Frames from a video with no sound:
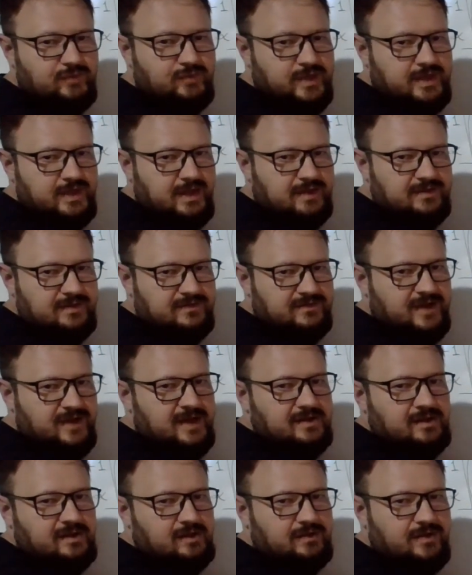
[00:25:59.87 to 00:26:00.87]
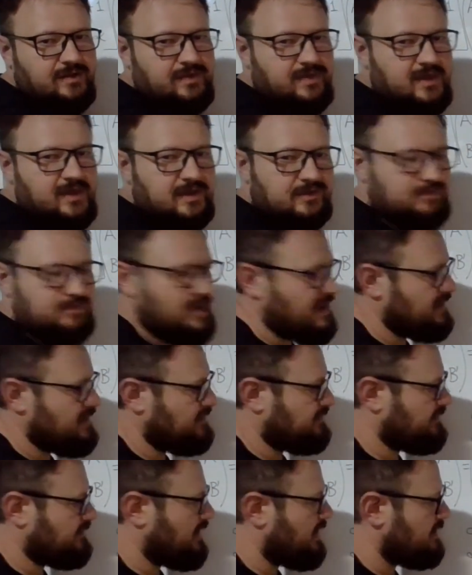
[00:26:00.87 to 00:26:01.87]
We can divide all the things by
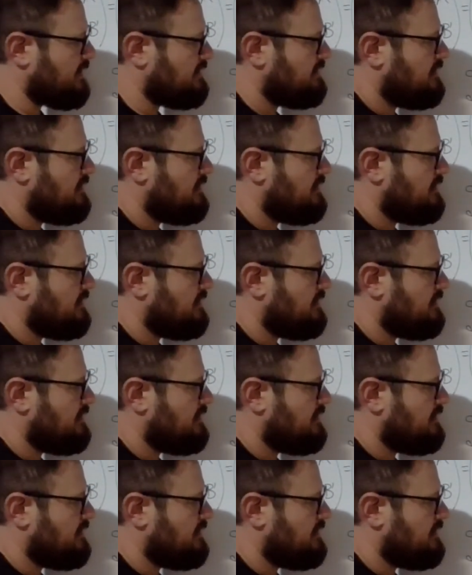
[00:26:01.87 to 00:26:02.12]
sine.